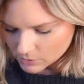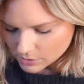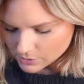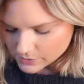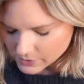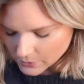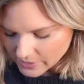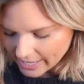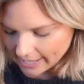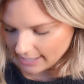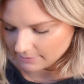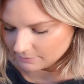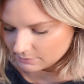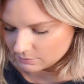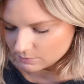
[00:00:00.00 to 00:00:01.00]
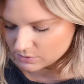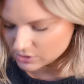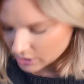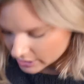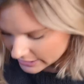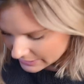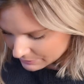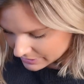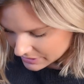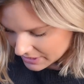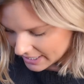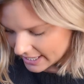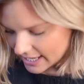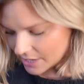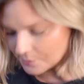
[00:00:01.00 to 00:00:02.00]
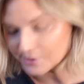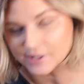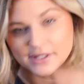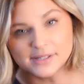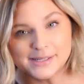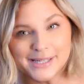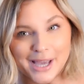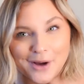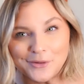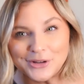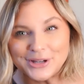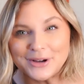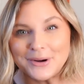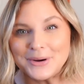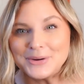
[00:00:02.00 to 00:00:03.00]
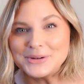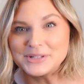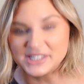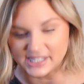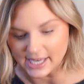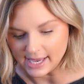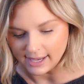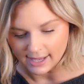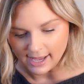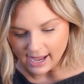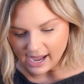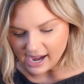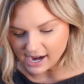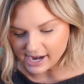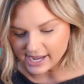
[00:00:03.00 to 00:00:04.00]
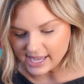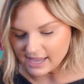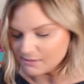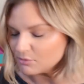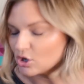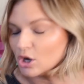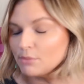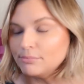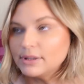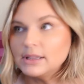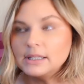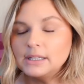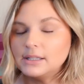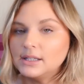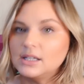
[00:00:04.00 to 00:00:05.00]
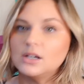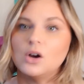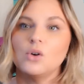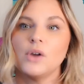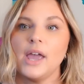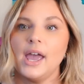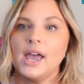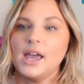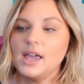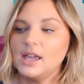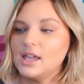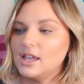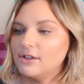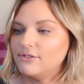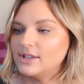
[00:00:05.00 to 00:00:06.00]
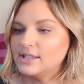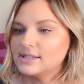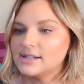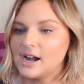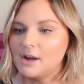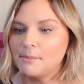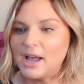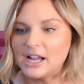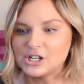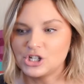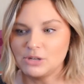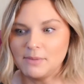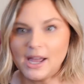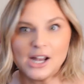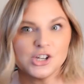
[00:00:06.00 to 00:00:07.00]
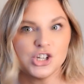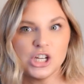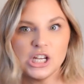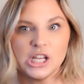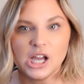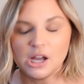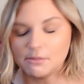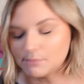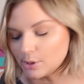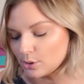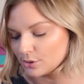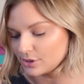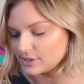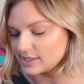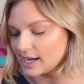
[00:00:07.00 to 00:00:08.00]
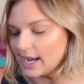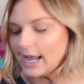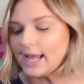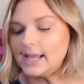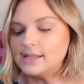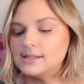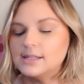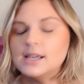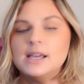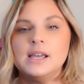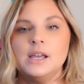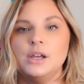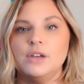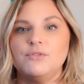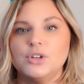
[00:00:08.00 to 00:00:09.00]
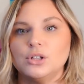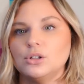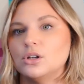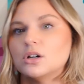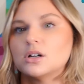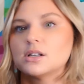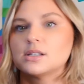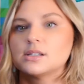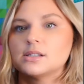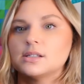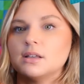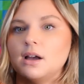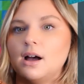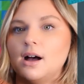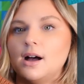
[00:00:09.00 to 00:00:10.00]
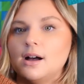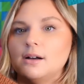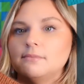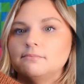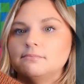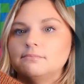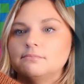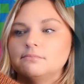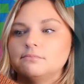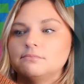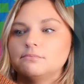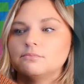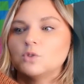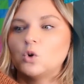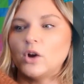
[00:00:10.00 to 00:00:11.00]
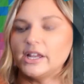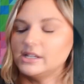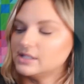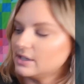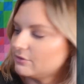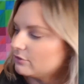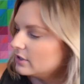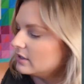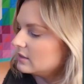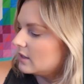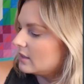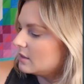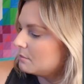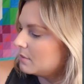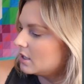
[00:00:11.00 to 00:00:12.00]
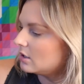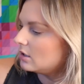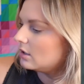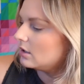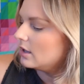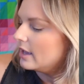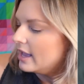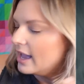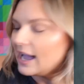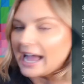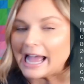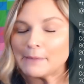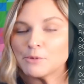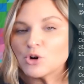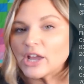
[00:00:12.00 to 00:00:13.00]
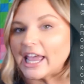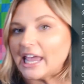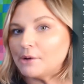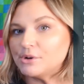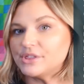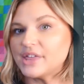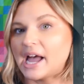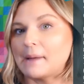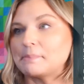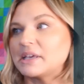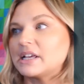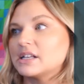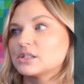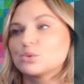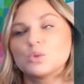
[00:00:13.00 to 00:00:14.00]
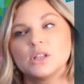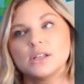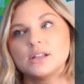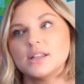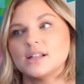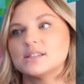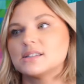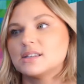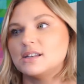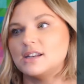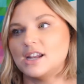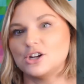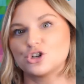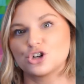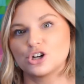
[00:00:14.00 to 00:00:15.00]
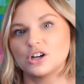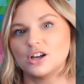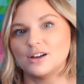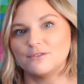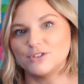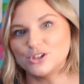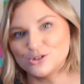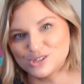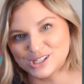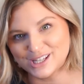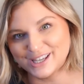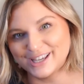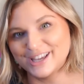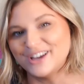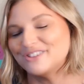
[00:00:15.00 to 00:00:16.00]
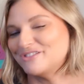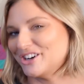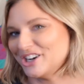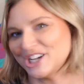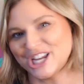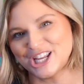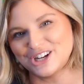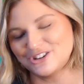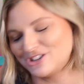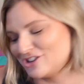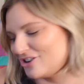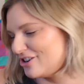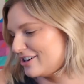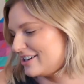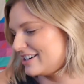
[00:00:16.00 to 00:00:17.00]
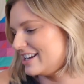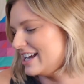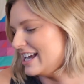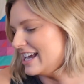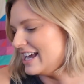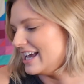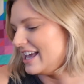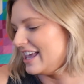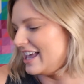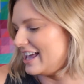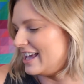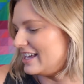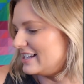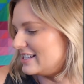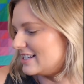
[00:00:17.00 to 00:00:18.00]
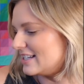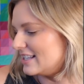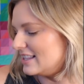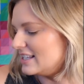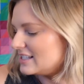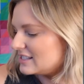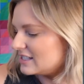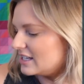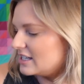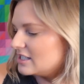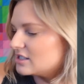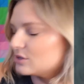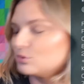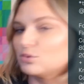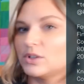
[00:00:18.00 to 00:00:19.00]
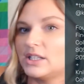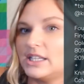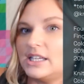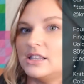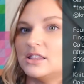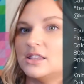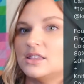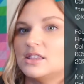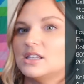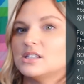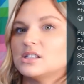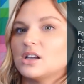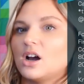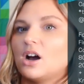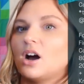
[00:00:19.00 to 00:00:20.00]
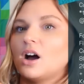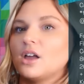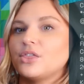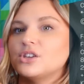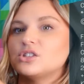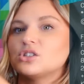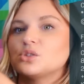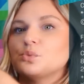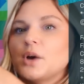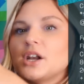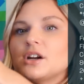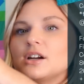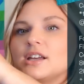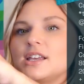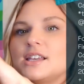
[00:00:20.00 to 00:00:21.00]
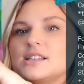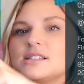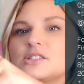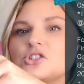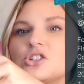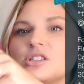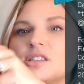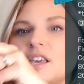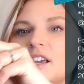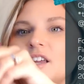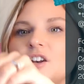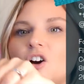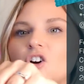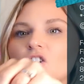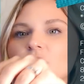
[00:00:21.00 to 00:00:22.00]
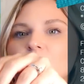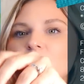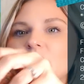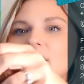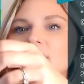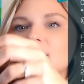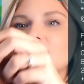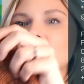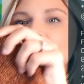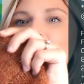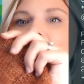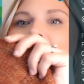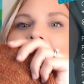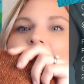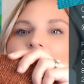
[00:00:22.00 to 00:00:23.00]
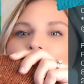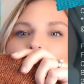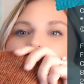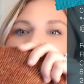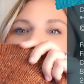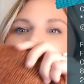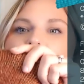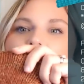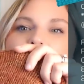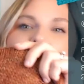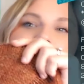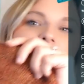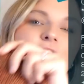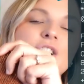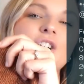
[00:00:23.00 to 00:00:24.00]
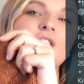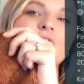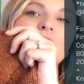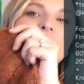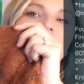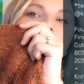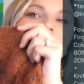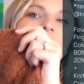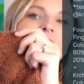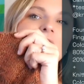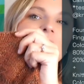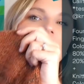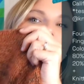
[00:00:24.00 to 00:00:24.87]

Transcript: So yeah, starting with that, we're gonna see how it goes. I am completely okay if it's not matchy on both sides, if it looks quite different than the middle. I'm okay with that because really that's the nature of using a variegated yarn. And this is really, this sweater is just like an art piece in how the variegated yarn is looking